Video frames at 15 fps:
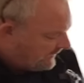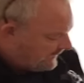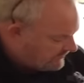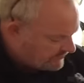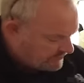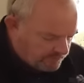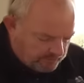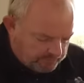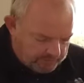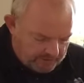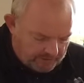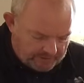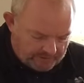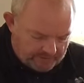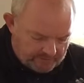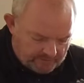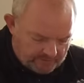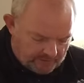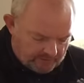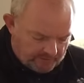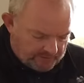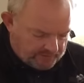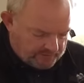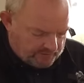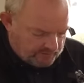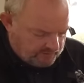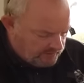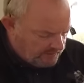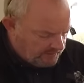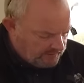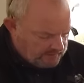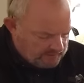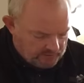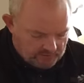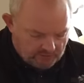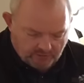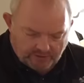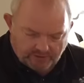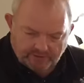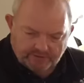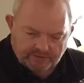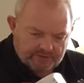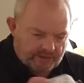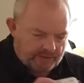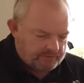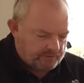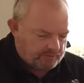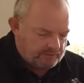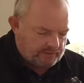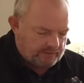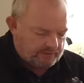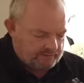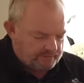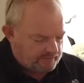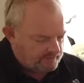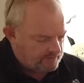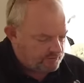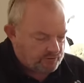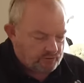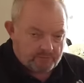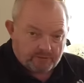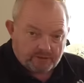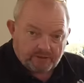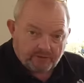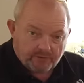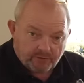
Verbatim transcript: now just going to plug in the light. So you do get this adapter with it, and, and stupidly, I